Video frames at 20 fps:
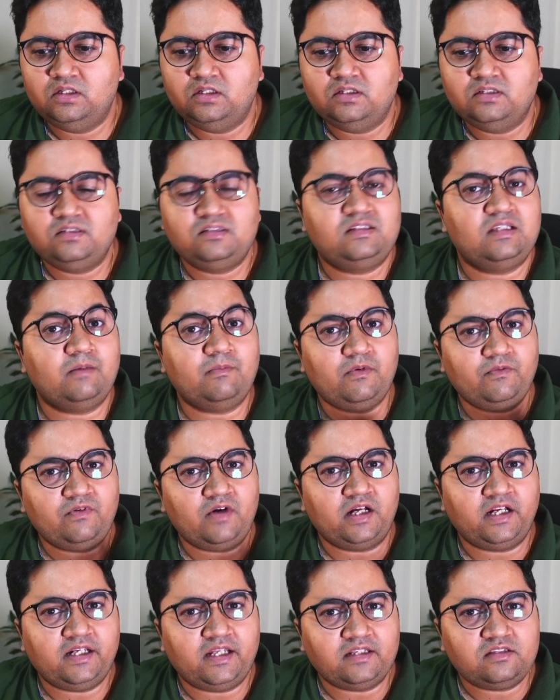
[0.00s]
Some of
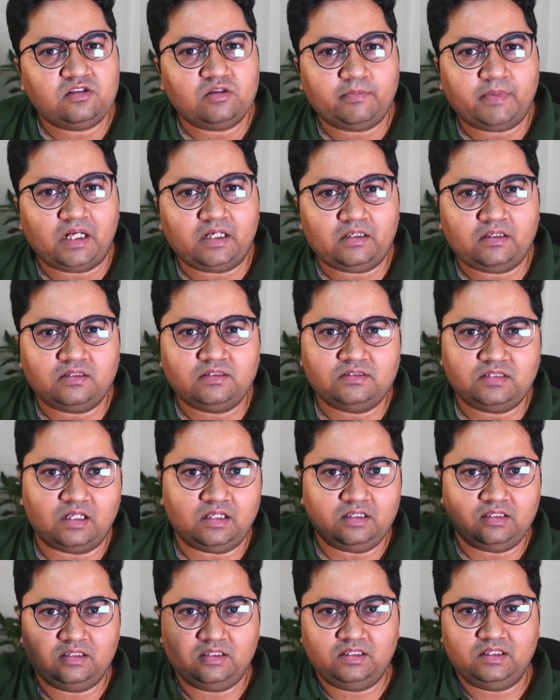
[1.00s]
architecture patterns
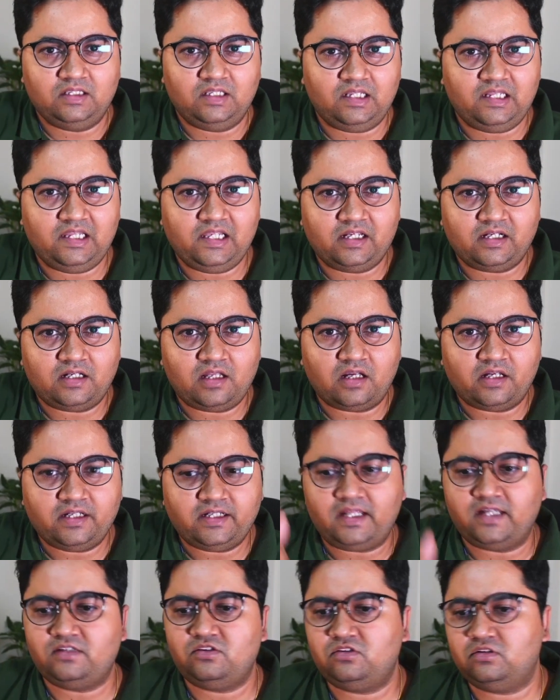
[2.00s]
are layered
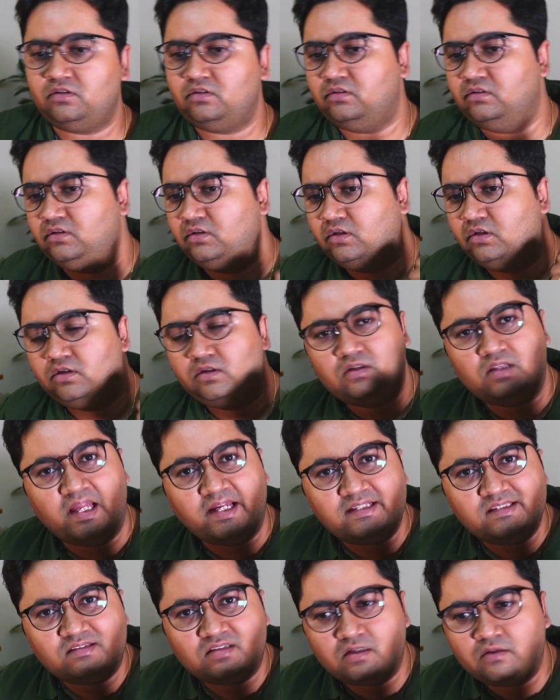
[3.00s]
architecture,
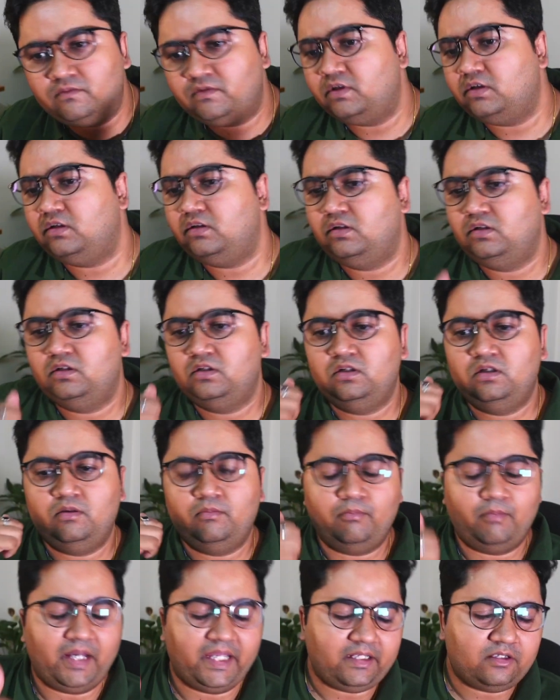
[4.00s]
client server,
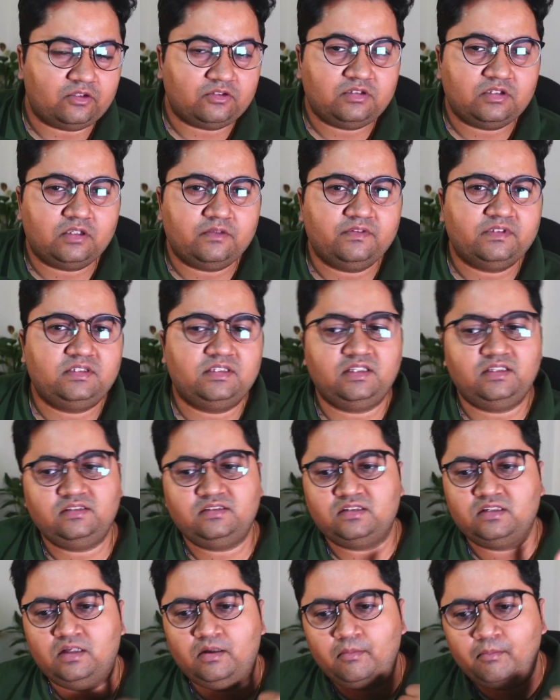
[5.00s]

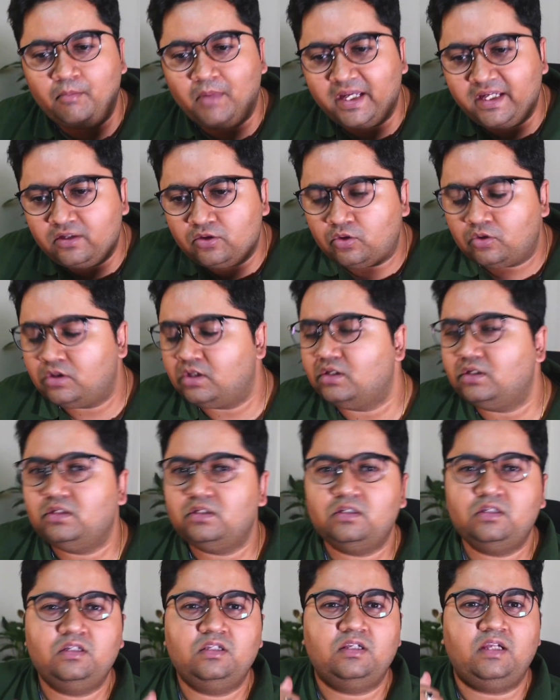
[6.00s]
microservices,
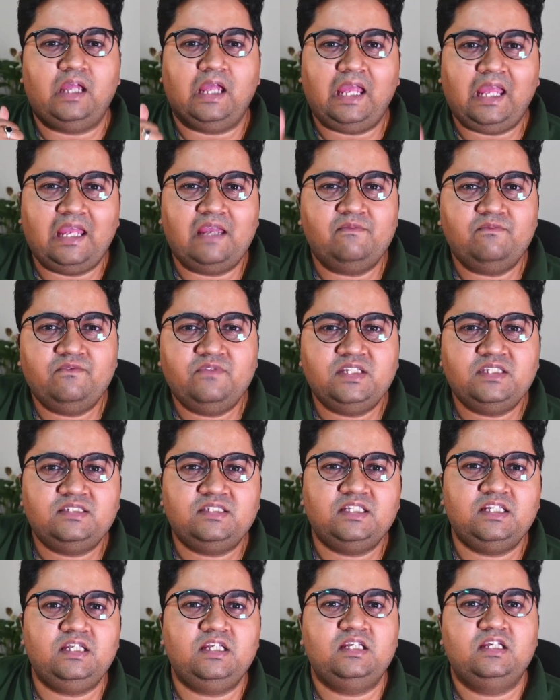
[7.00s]
microkernel,
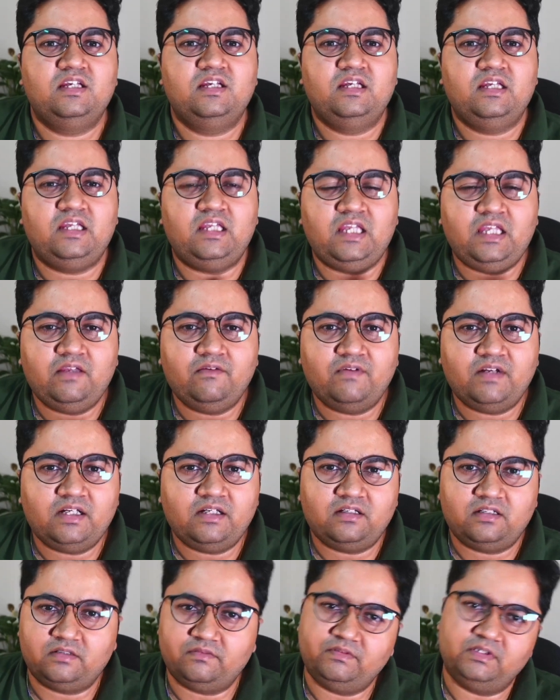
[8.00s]
MVC, event
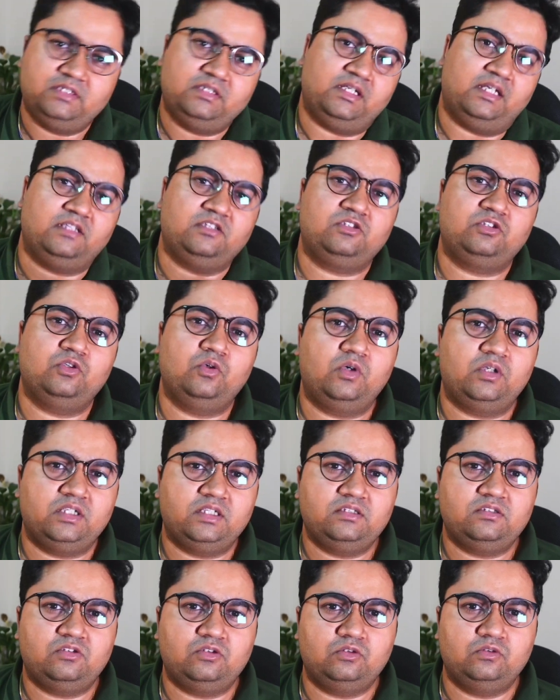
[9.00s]
driven, and so on
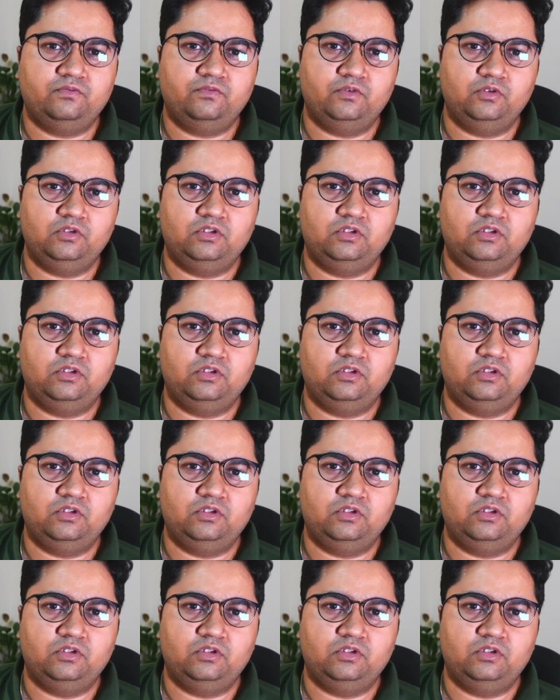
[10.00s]
and so forth.